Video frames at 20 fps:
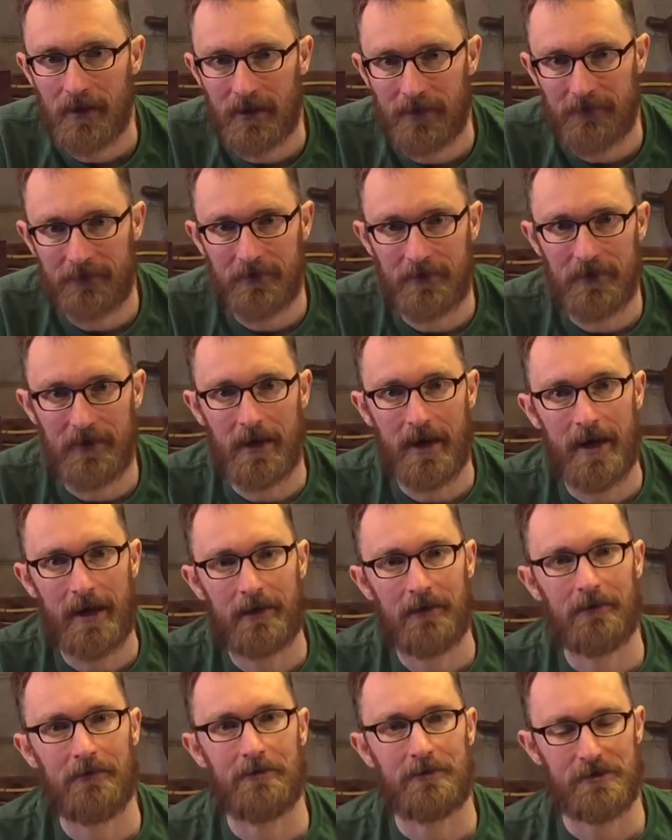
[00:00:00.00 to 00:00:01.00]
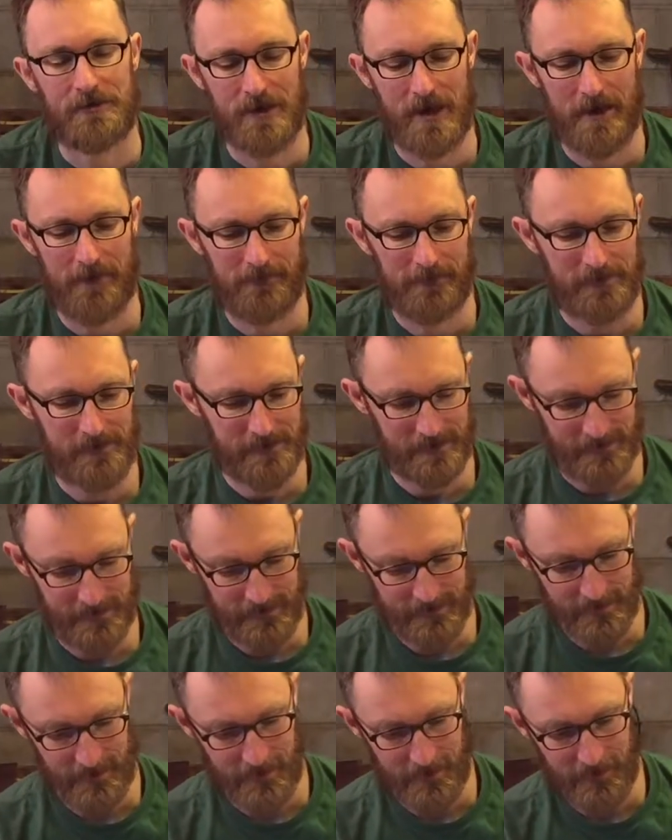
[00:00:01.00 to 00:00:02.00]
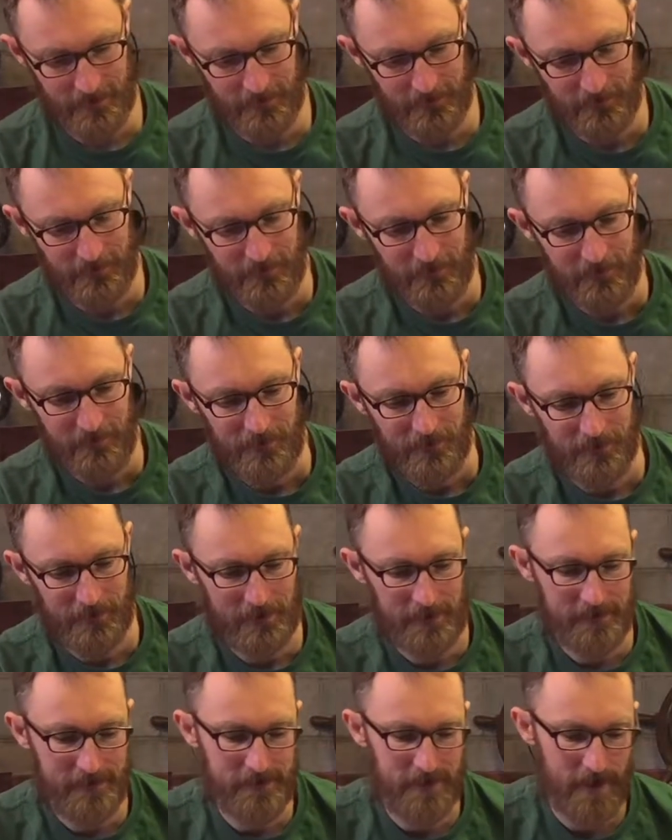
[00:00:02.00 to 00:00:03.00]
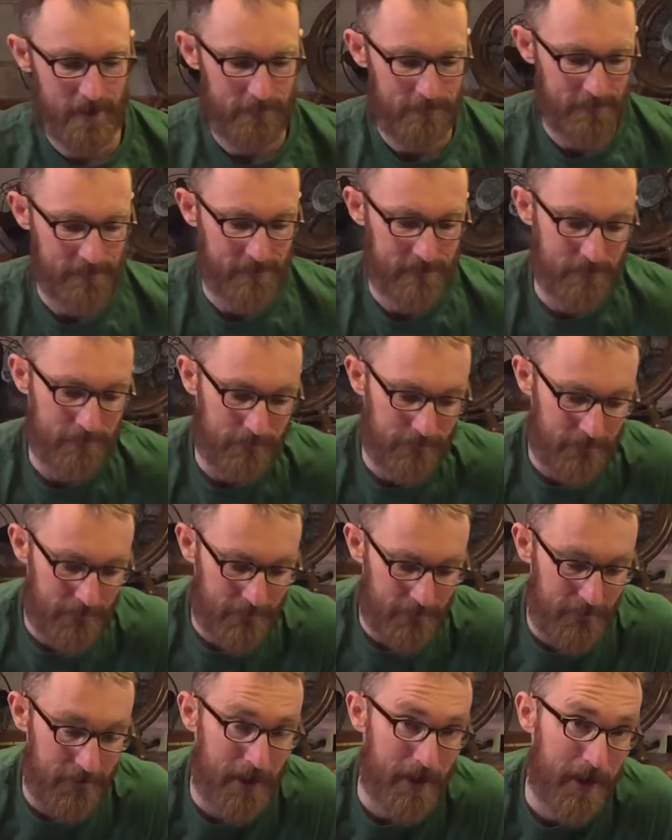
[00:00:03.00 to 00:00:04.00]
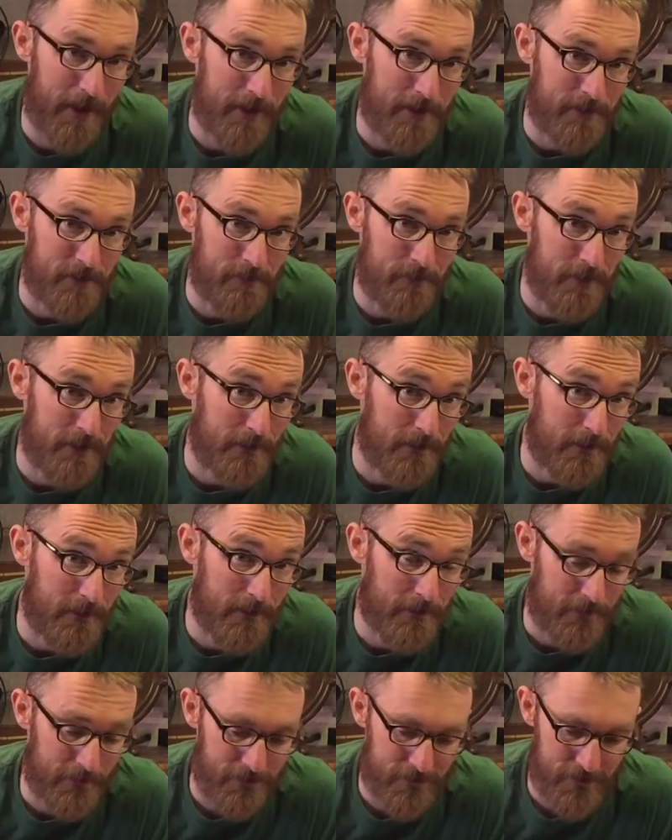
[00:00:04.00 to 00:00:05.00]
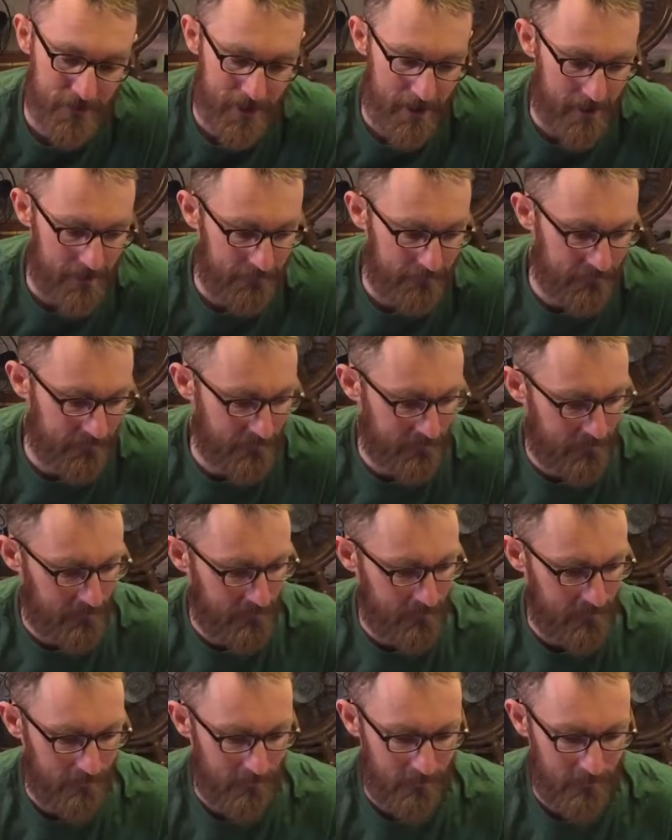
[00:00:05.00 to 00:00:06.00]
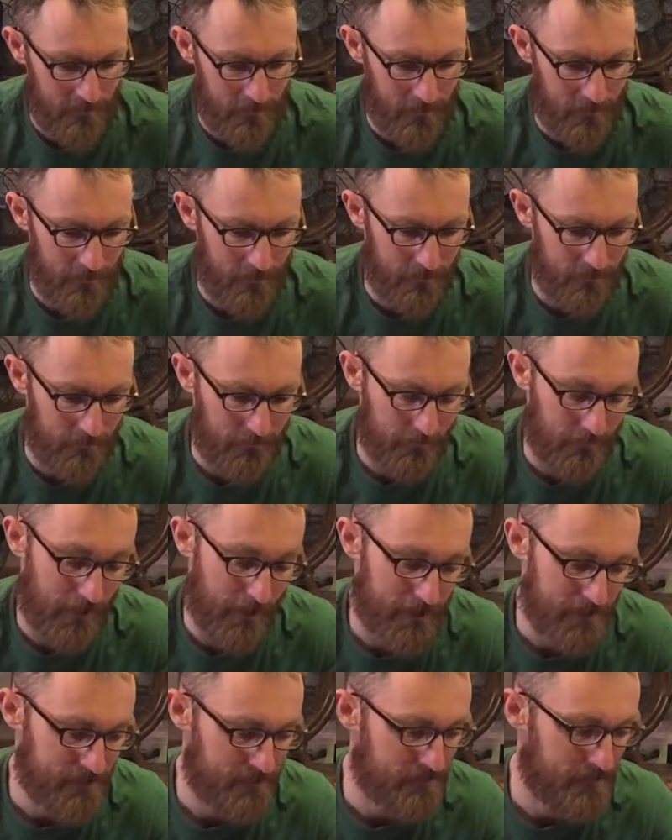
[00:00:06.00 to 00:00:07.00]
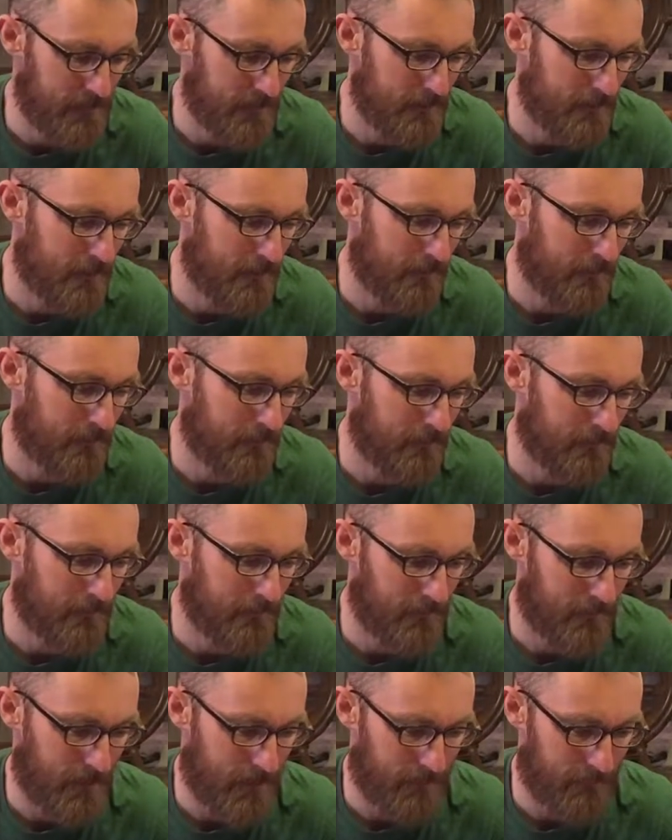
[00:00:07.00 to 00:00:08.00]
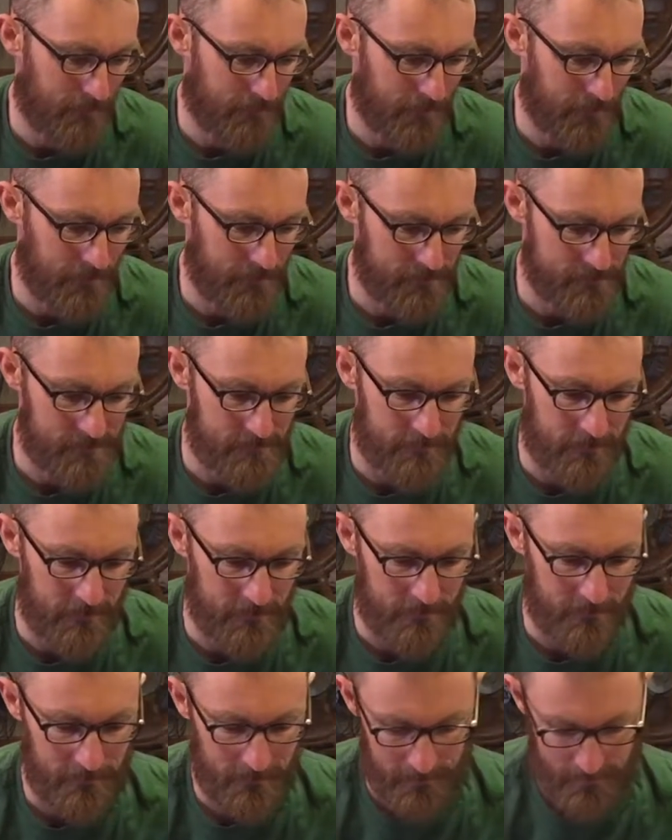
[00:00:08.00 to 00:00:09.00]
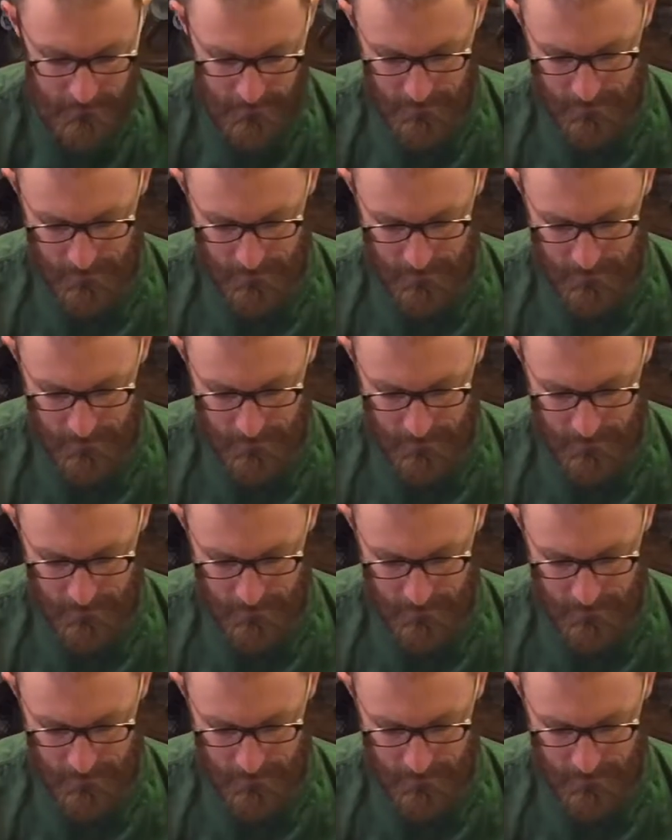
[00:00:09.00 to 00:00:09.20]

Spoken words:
After the idler shaft is installed, the next step is to put in the high-speed gear shaft, or high-speed gear and operating spindle.